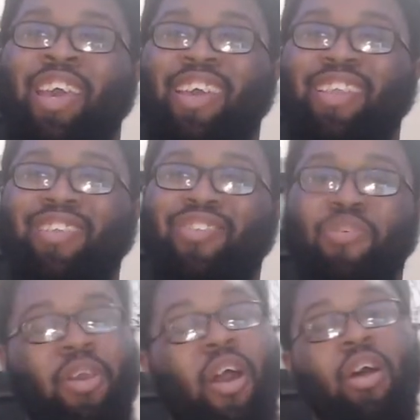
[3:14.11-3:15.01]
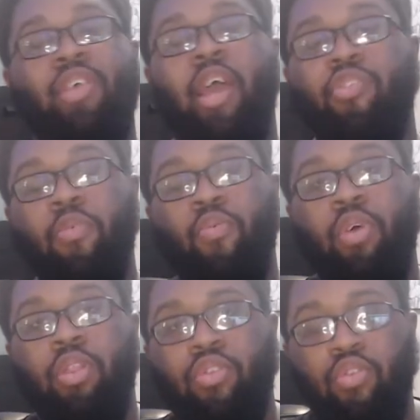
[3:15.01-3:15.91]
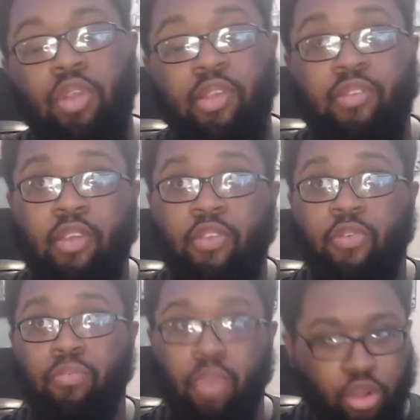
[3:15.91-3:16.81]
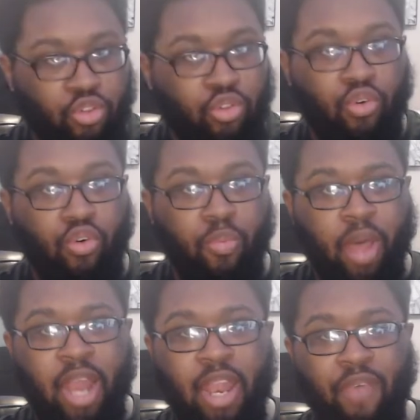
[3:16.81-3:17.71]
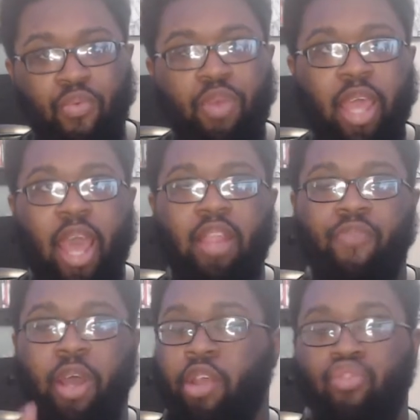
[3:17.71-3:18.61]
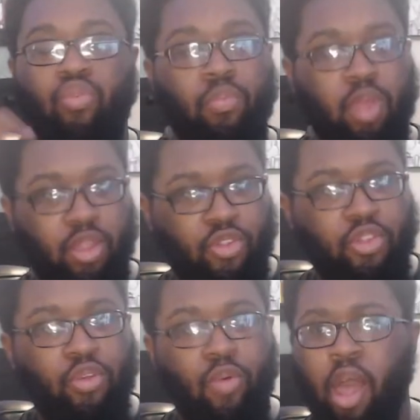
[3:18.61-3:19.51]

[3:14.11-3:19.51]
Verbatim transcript: And to be honest, I actually wanted to do this since middle school, but I never really had the financial means to.